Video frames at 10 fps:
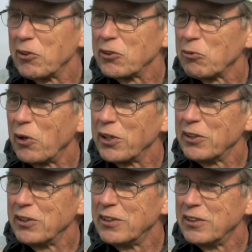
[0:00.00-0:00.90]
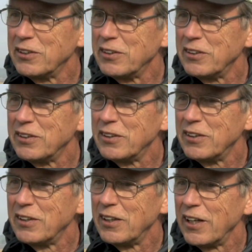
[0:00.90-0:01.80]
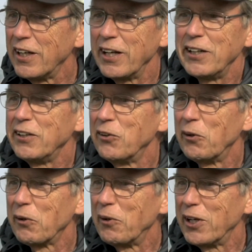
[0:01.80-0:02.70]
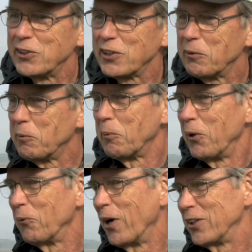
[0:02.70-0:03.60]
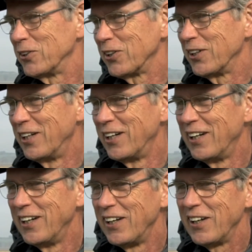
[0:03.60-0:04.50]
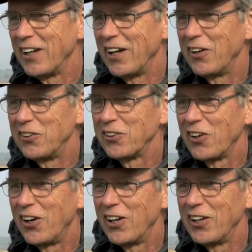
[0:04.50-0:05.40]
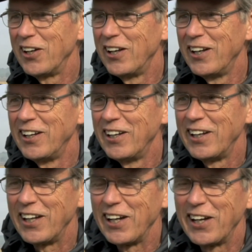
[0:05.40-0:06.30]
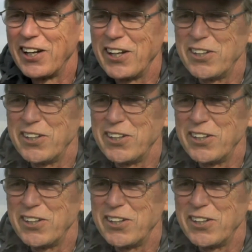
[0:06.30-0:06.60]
first one. And I didn't know what it was, and I'm a bird watcher. I heard the call, and I